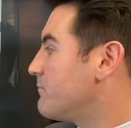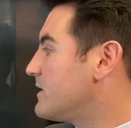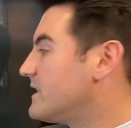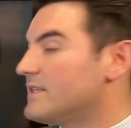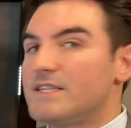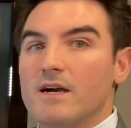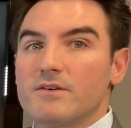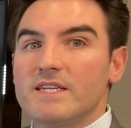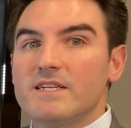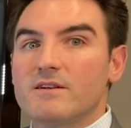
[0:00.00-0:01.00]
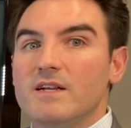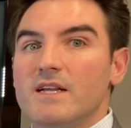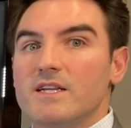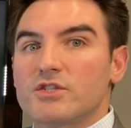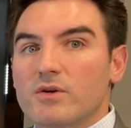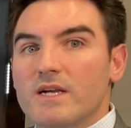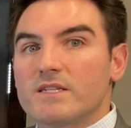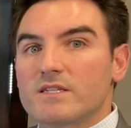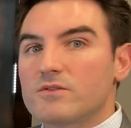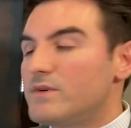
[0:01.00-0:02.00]
but then down here, it tried
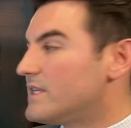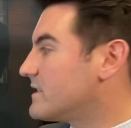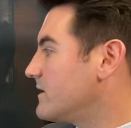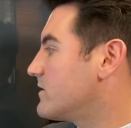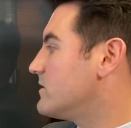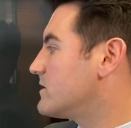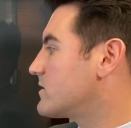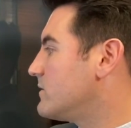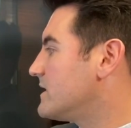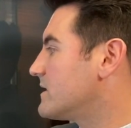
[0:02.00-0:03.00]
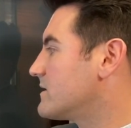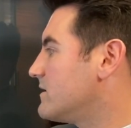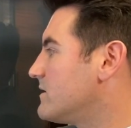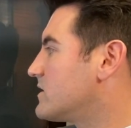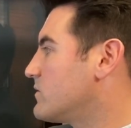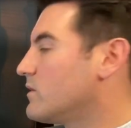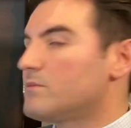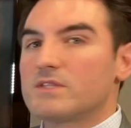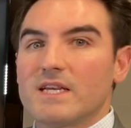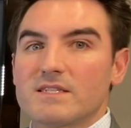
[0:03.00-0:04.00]
to squeeze and it couldn't squeeze as good, so it
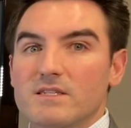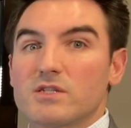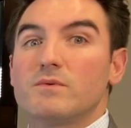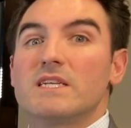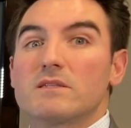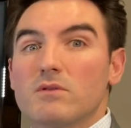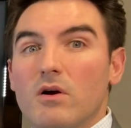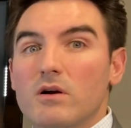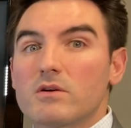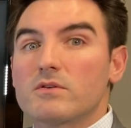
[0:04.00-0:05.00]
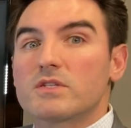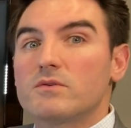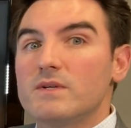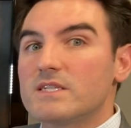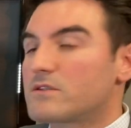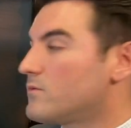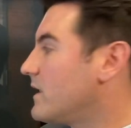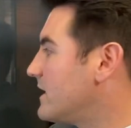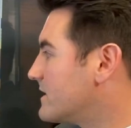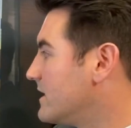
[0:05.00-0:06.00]
almost has to squeeze longer, squeeze
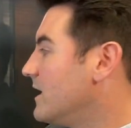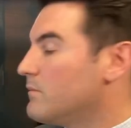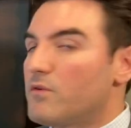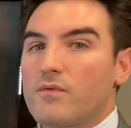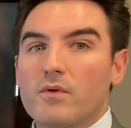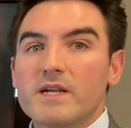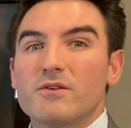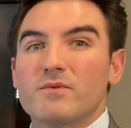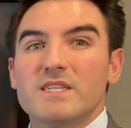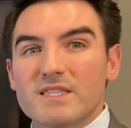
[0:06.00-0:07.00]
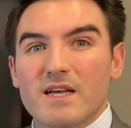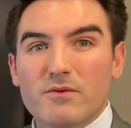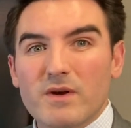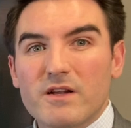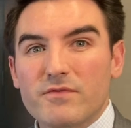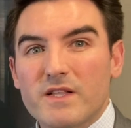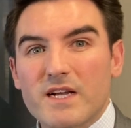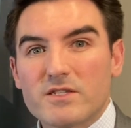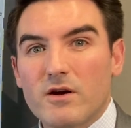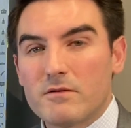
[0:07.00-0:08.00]
twice, before it can reset ready for the
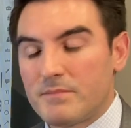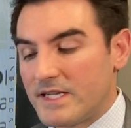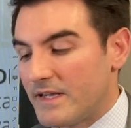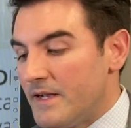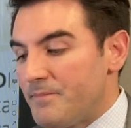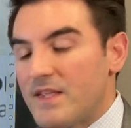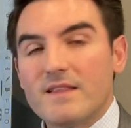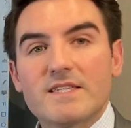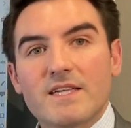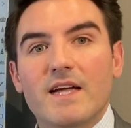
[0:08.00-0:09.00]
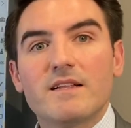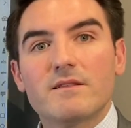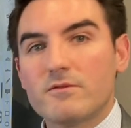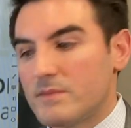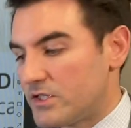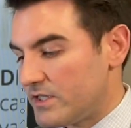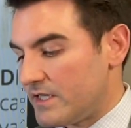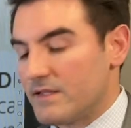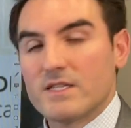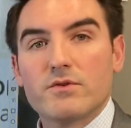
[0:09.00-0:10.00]
next heartbeat. And this tiny little
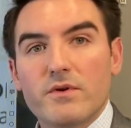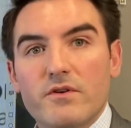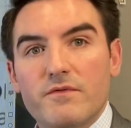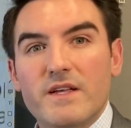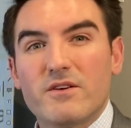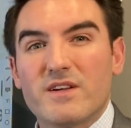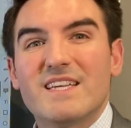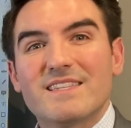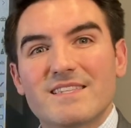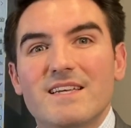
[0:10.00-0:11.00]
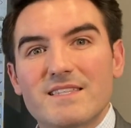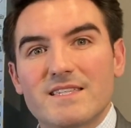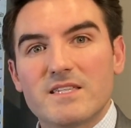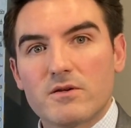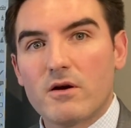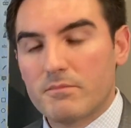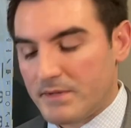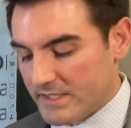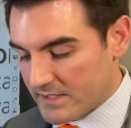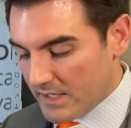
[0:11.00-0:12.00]
machine that's on your finger can sense these
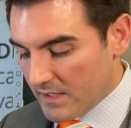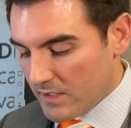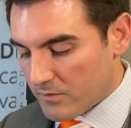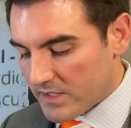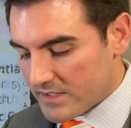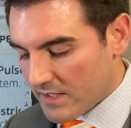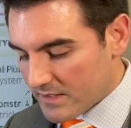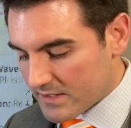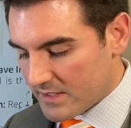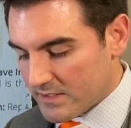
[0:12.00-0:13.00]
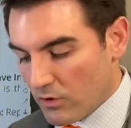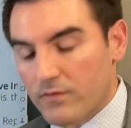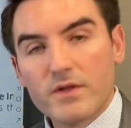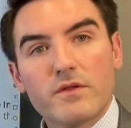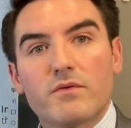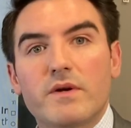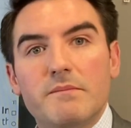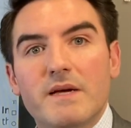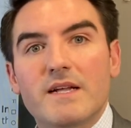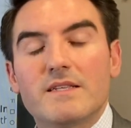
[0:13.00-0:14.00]
heartbeats. And what it does is, over the 3
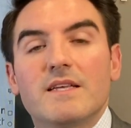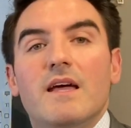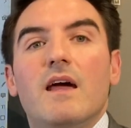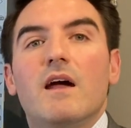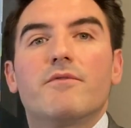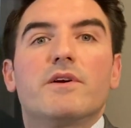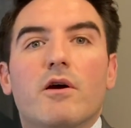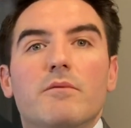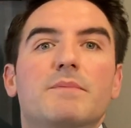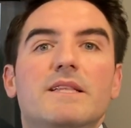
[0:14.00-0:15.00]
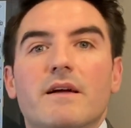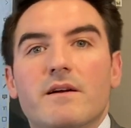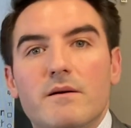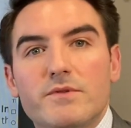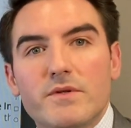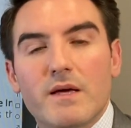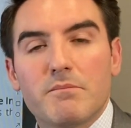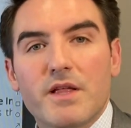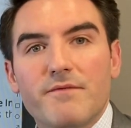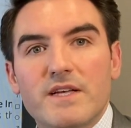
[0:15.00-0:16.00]
minutes, every heartbeat that comes through that
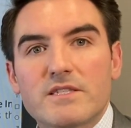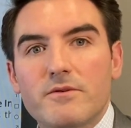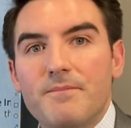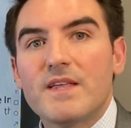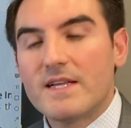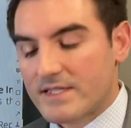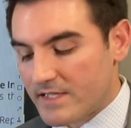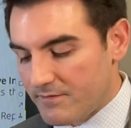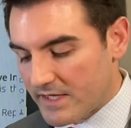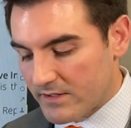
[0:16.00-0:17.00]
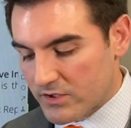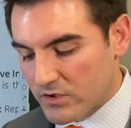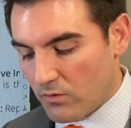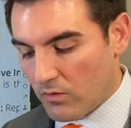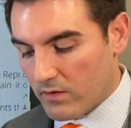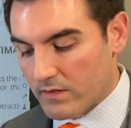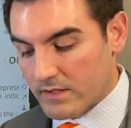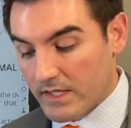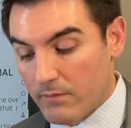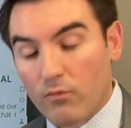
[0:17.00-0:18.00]
blood vessel, it's giving it a score,
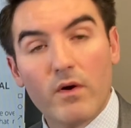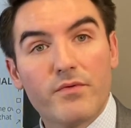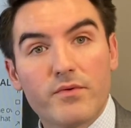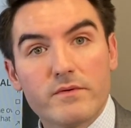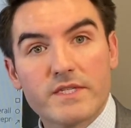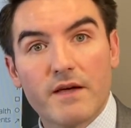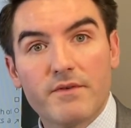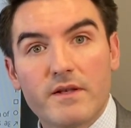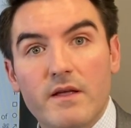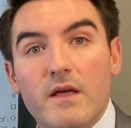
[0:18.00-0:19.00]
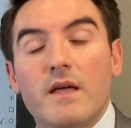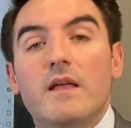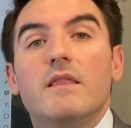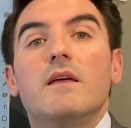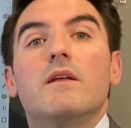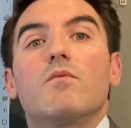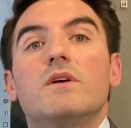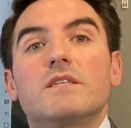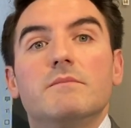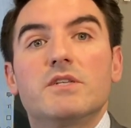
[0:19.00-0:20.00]
type 1 through 7. And then
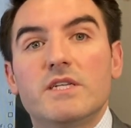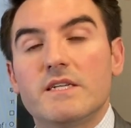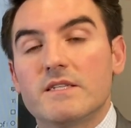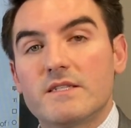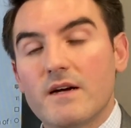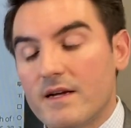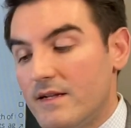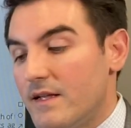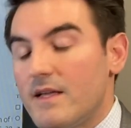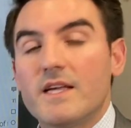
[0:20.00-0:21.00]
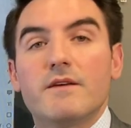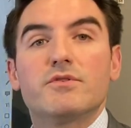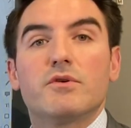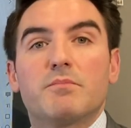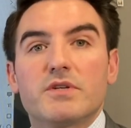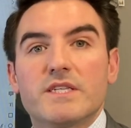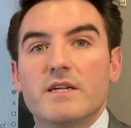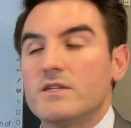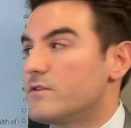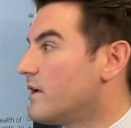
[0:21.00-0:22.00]
once the machine is done, it gives you a
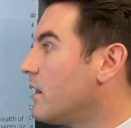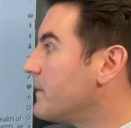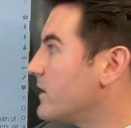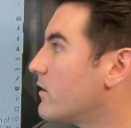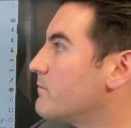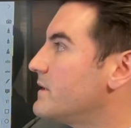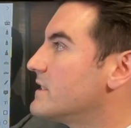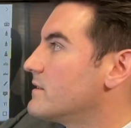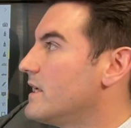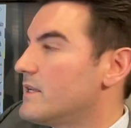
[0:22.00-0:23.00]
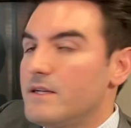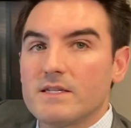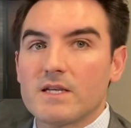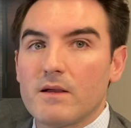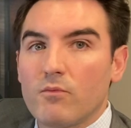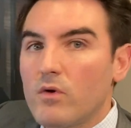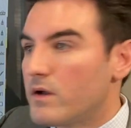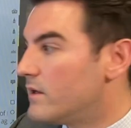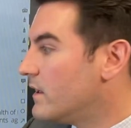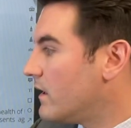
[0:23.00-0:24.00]
percentage of how many heartbeats landed in type
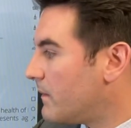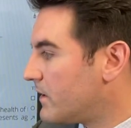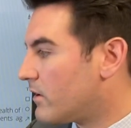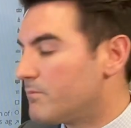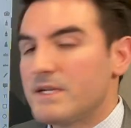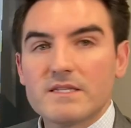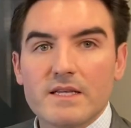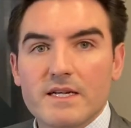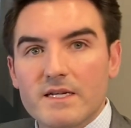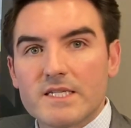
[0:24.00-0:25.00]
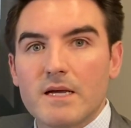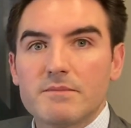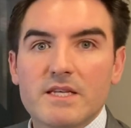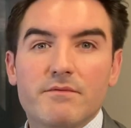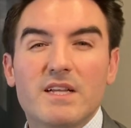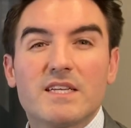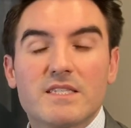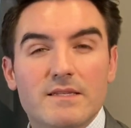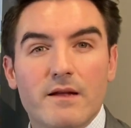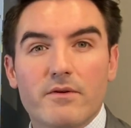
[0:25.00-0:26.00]
1, how many heartbeats landed in type 7,
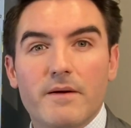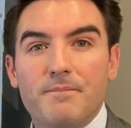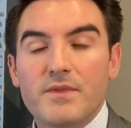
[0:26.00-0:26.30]
etc.